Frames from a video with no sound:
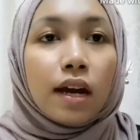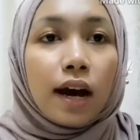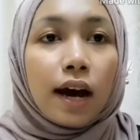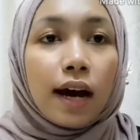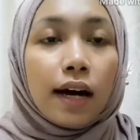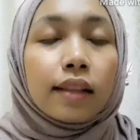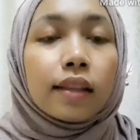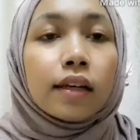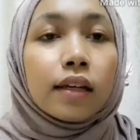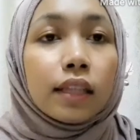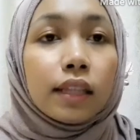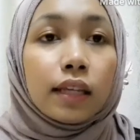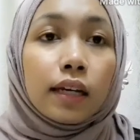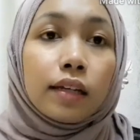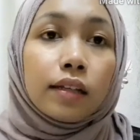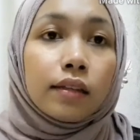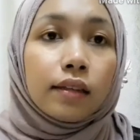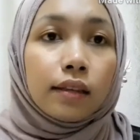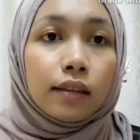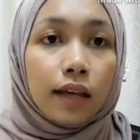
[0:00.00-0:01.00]
Other
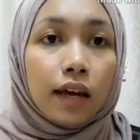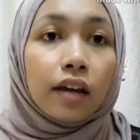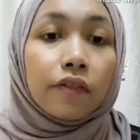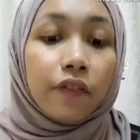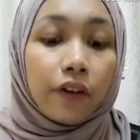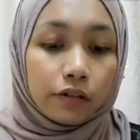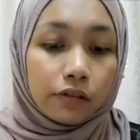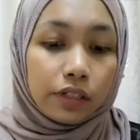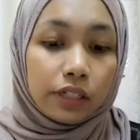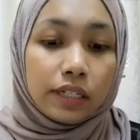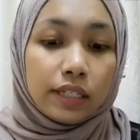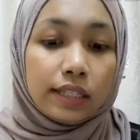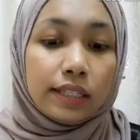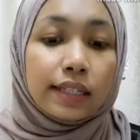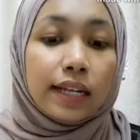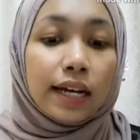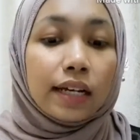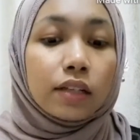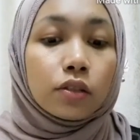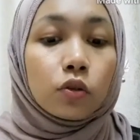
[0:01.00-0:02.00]
than that factors,
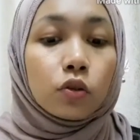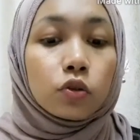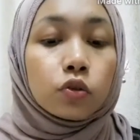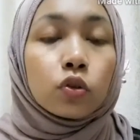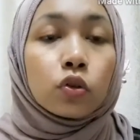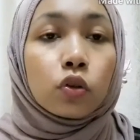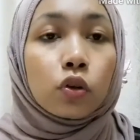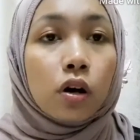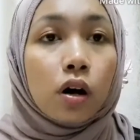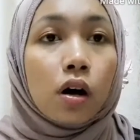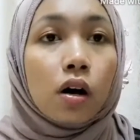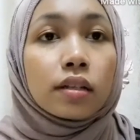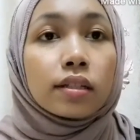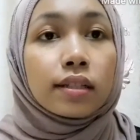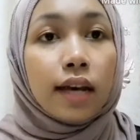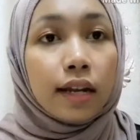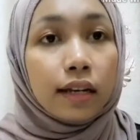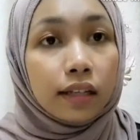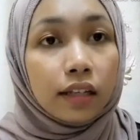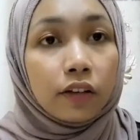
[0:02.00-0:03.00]
there is also cause
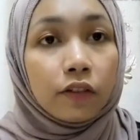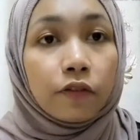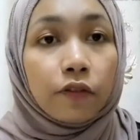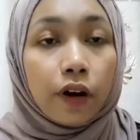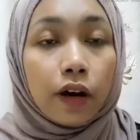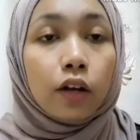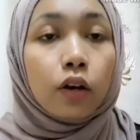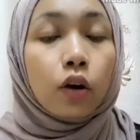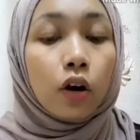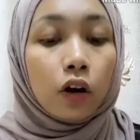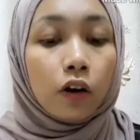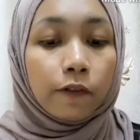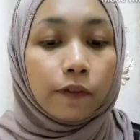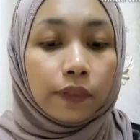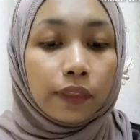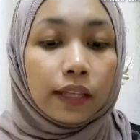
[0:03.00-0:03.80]
and effect of